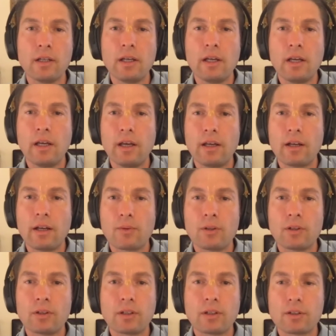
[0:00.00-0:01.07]
and I
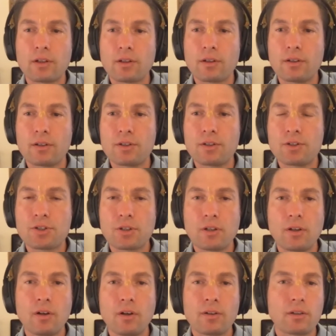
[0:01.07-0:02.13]
really encourage
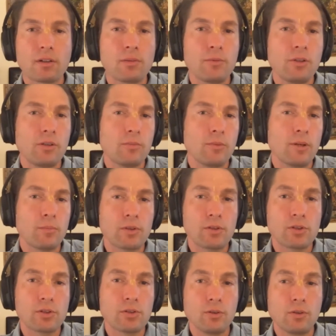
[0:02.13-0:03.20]
all the community
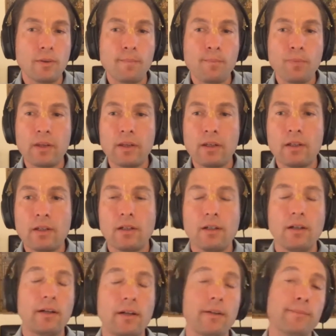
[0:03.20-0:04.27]
members who,
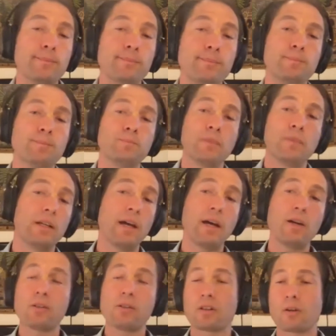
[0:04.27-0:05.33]
and not
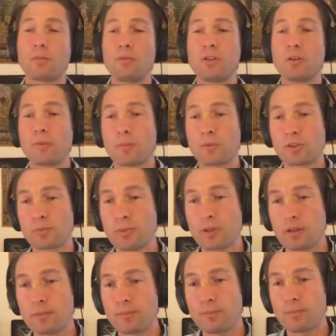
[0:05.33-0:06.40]
only the community members,
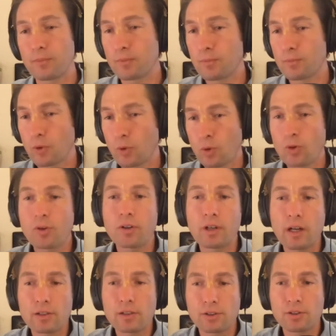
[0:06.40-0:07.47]
but
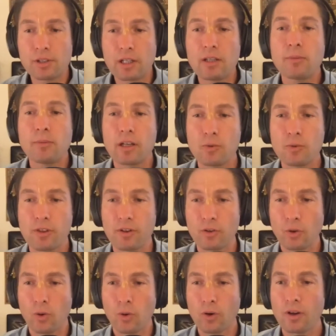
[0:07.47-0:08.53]
organizers, anybody with an
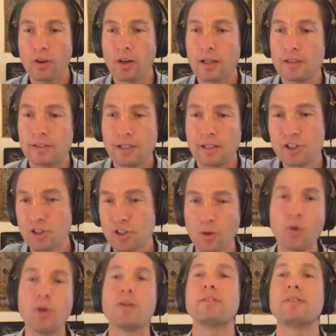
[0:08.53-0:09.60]

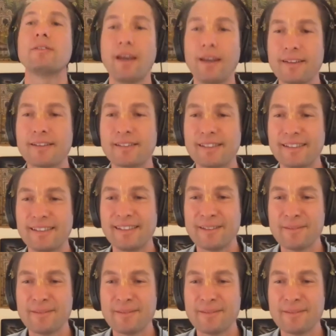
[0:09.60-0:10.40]
organizational tendency